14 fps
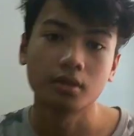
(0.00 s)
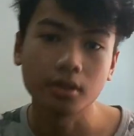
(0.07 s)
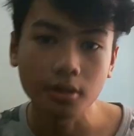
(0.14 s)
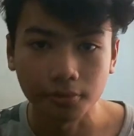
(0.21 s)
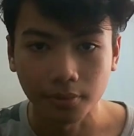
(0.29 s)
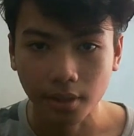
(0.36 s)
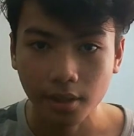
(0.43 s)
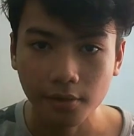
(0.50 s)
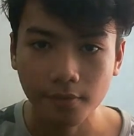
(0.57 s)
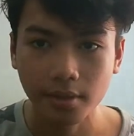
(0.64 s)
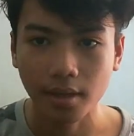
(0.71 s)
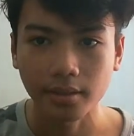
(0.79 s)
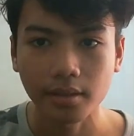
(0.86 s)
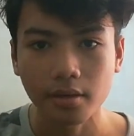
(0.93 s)
so
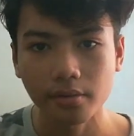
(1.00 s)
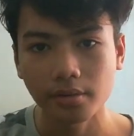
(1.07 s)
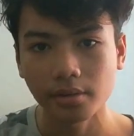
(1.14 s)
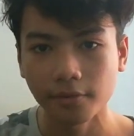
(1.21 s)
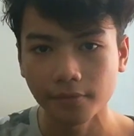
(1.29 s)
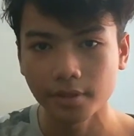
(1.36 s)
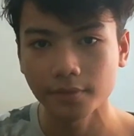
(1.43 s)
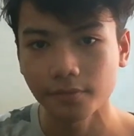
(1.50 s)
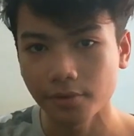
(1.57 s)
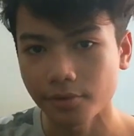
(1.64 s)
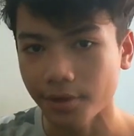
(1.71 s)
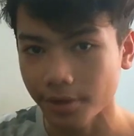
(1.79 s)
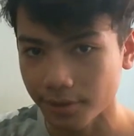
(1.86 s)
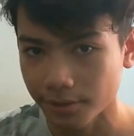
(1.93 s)
anyway, I think I'm gonna leave this video
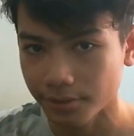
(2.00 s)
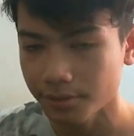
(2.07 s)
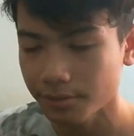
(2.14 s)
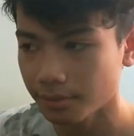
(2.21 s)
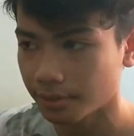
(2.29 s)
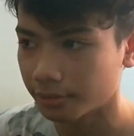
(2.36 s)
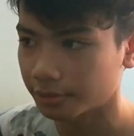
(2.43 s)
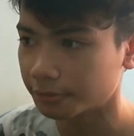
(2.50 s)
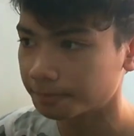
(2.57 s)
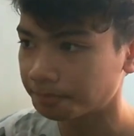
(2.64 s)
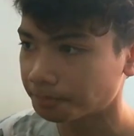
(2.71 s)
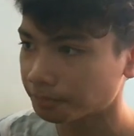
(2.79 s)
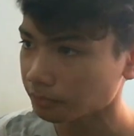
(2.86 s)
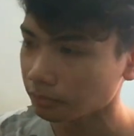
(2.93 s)
right here.
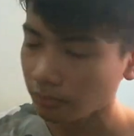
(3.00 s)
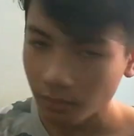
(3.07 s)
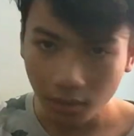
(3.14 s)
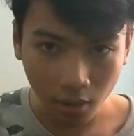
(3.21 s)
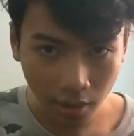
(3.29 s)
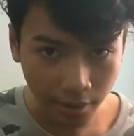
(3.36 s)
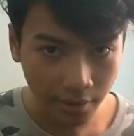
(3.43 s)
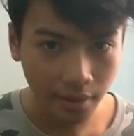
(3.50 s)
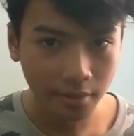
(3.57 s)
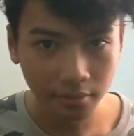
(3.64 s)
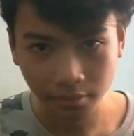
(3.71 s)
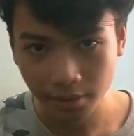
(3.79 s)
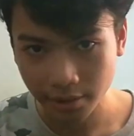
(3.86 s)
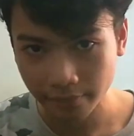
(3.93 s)

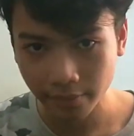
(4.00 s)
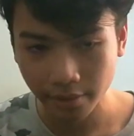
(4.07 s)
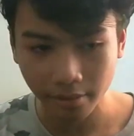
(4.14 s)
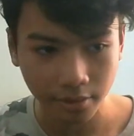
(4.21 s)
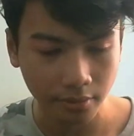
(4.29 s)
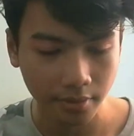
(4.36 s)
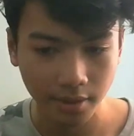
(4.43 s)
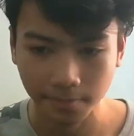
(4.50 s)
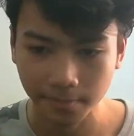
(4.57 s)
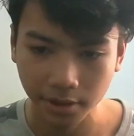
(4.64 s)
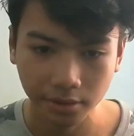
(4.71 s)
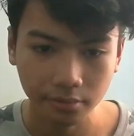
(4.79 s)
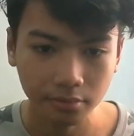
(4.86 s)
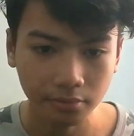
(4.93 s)
Again, this video is not that
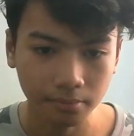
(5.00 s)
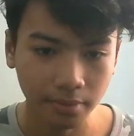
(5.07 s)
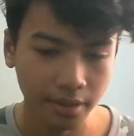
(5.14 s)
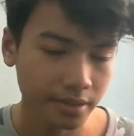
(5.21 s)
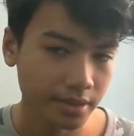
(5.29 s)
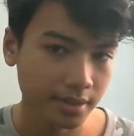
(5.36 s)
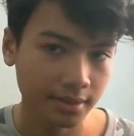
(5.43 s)
special, but I